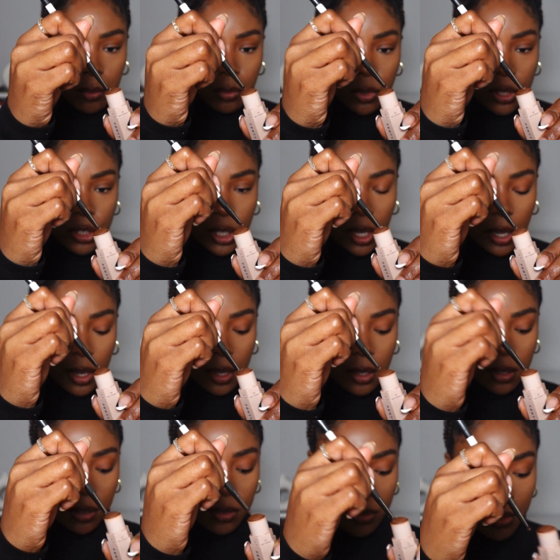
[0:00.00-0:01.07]
brush I
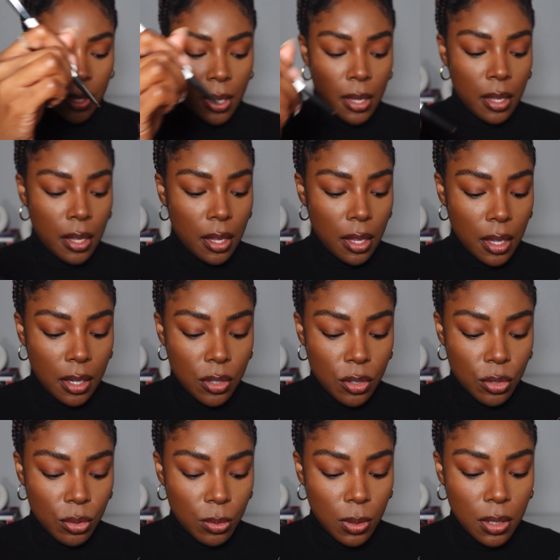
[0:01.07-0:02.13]
have and
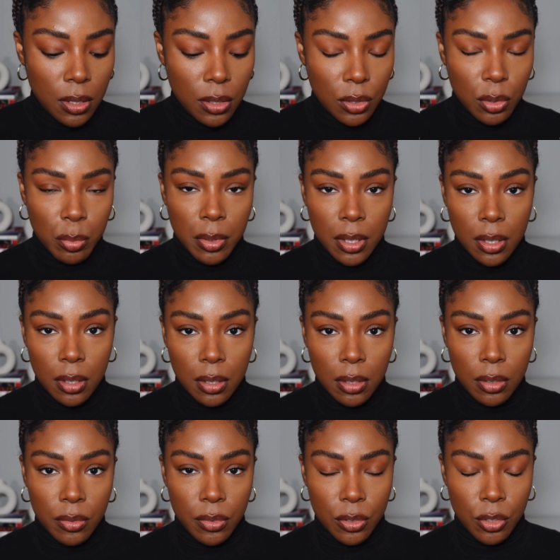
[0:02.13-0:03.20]
do a little bit
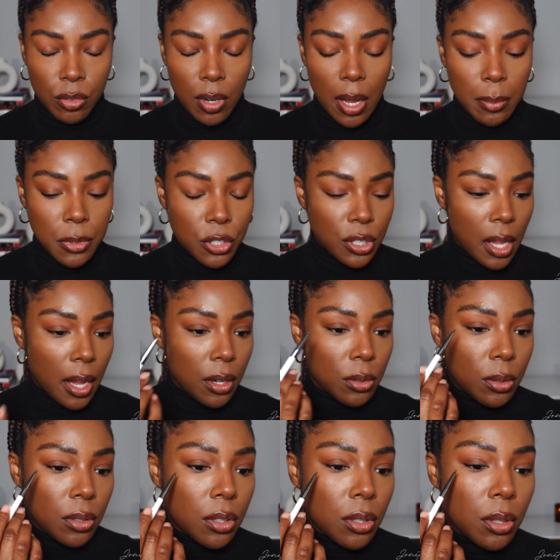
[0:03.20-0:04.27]
of drop shadow
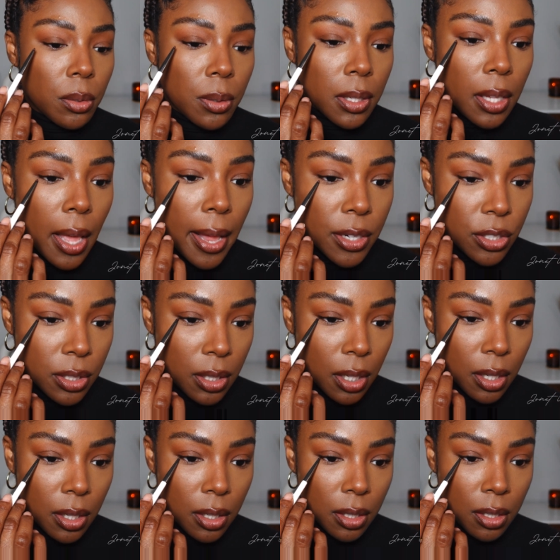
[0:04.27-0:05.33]
on the lower lash
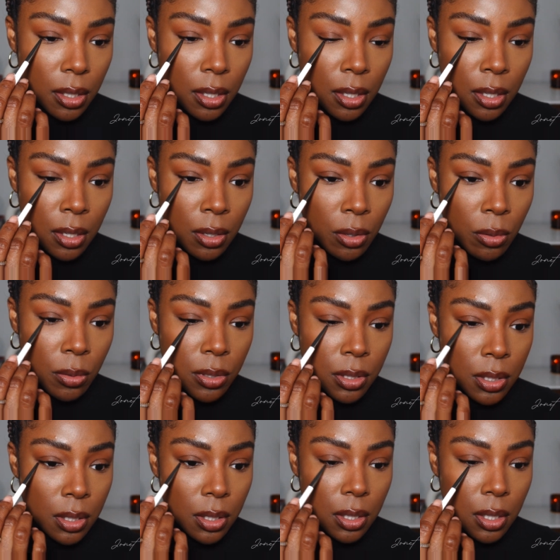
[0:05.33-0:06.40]
line, which
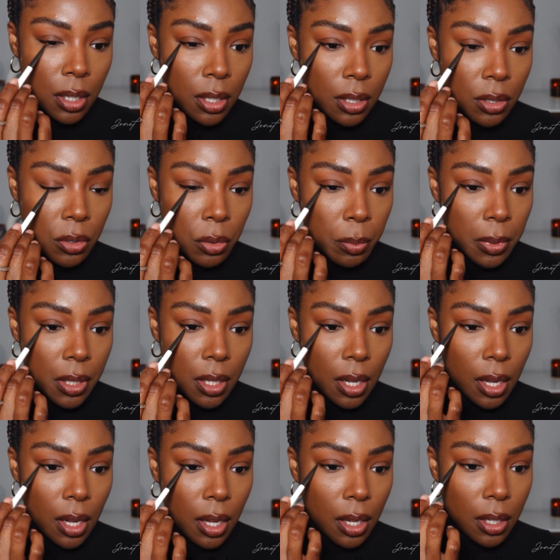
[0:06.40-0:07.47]
is going to kind of open the
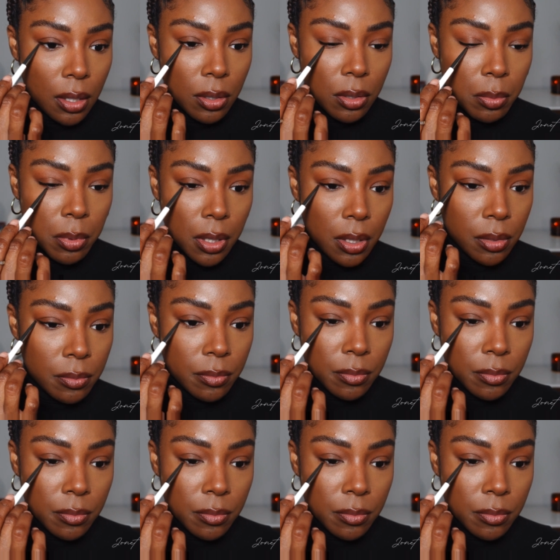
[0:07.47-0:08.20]
eye a little bit